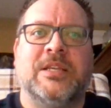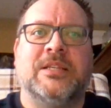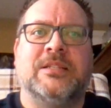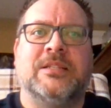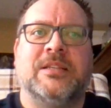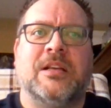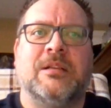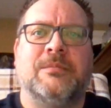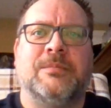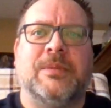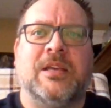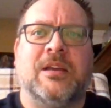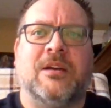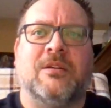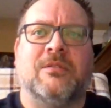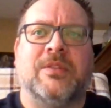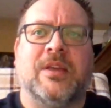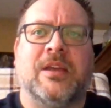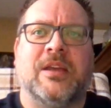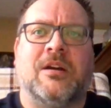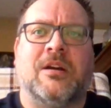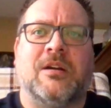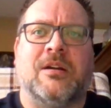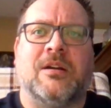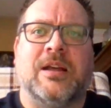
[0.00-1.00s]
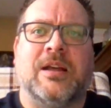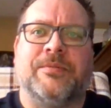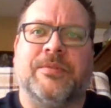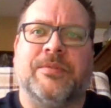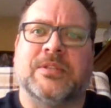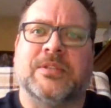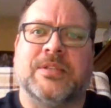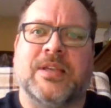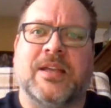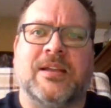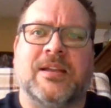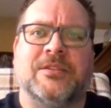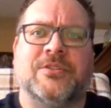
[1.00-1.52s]
"Please tell me how they are at
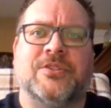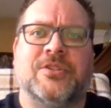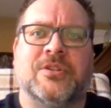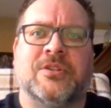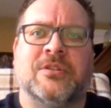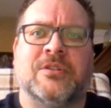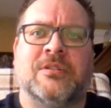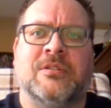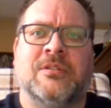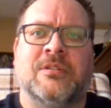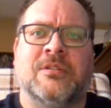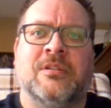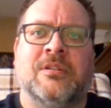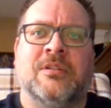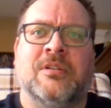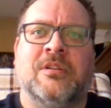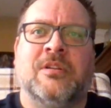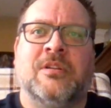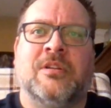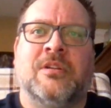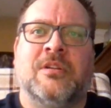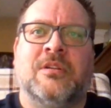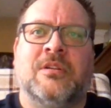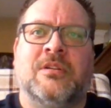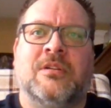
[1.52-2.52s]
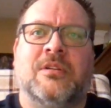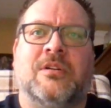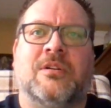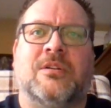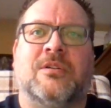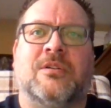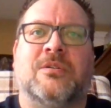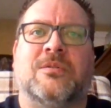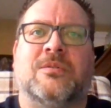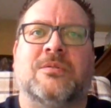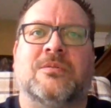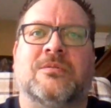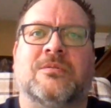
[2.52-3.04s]
this age."
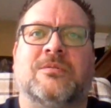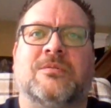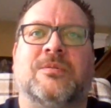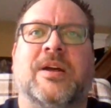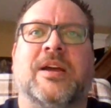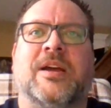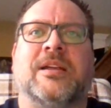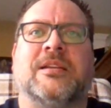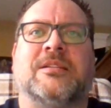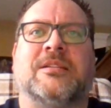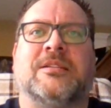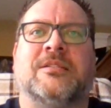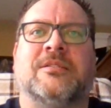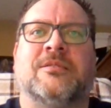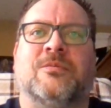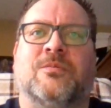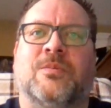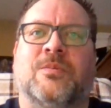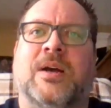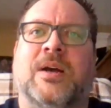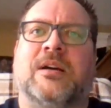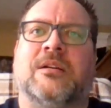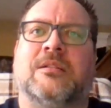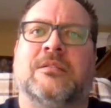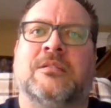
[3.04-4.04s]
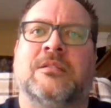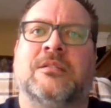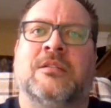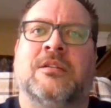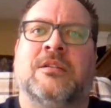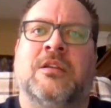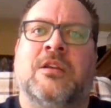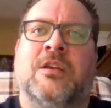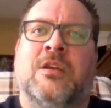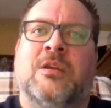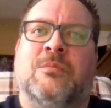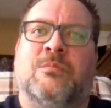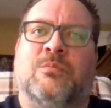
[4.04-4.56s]
"Oh, right. Well,
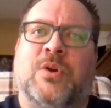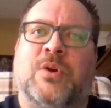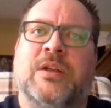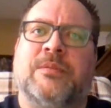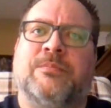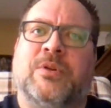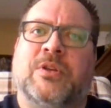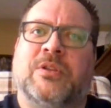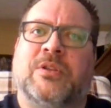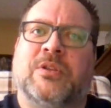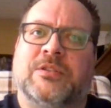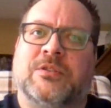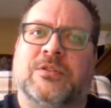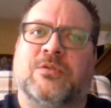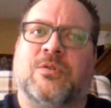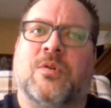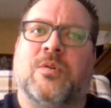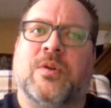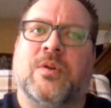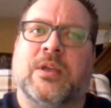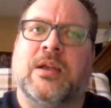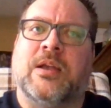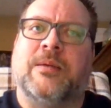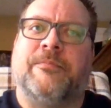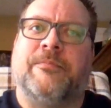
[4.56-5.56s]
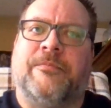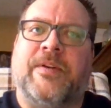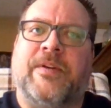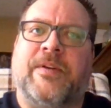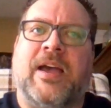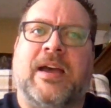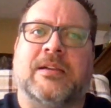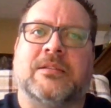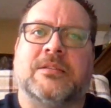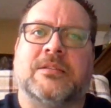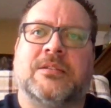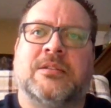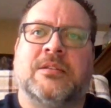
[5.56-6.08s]
Brightbill is growing up
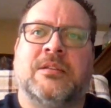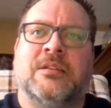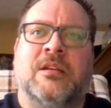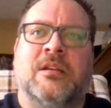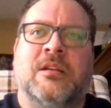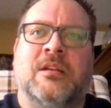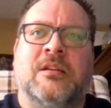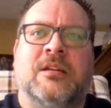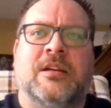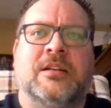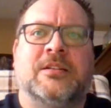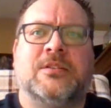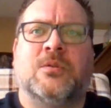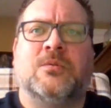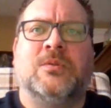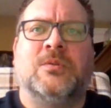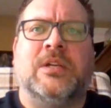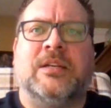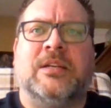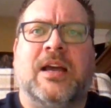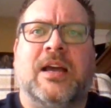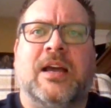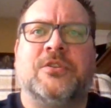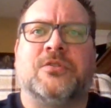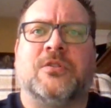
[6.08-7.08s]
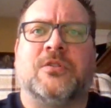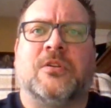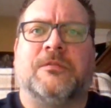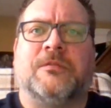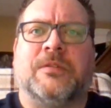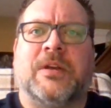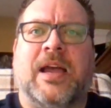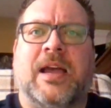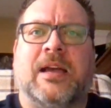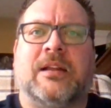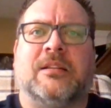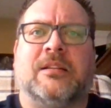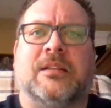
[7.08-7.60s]
fast. It's only natural
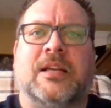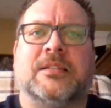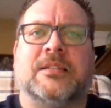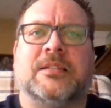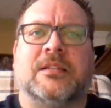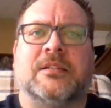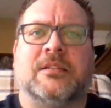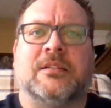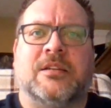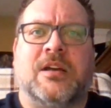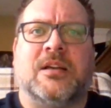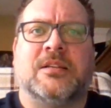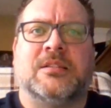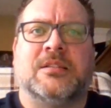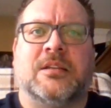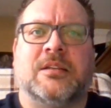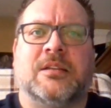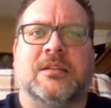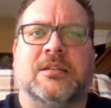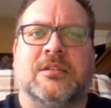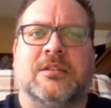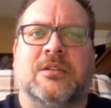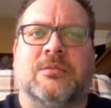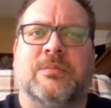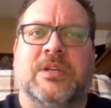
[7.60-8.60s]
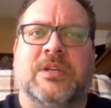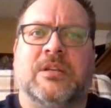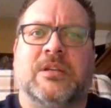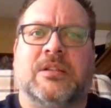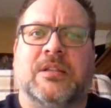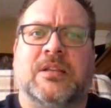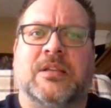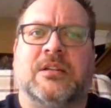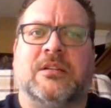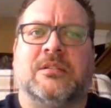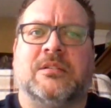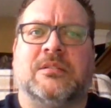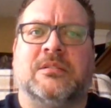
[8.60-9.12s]
for adolescent goslings to be a
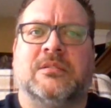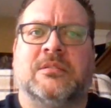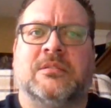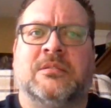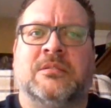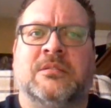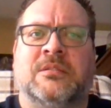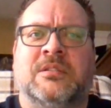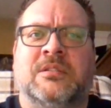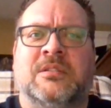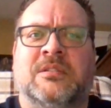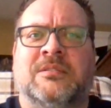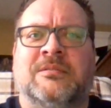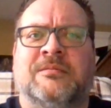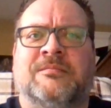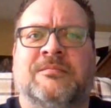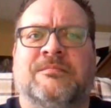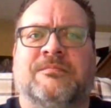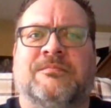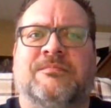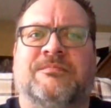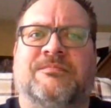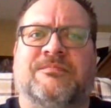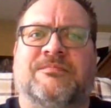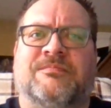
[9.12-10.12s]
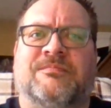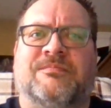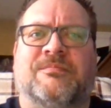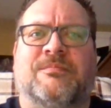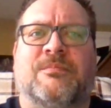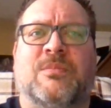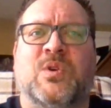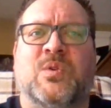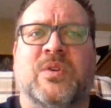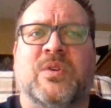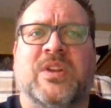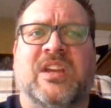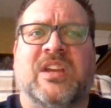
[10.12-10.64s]
little
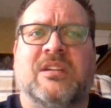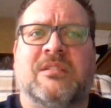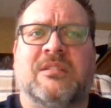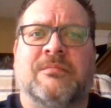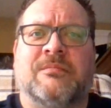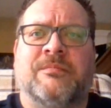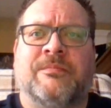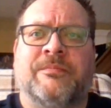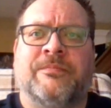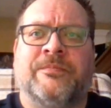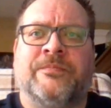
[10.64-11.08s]
moody.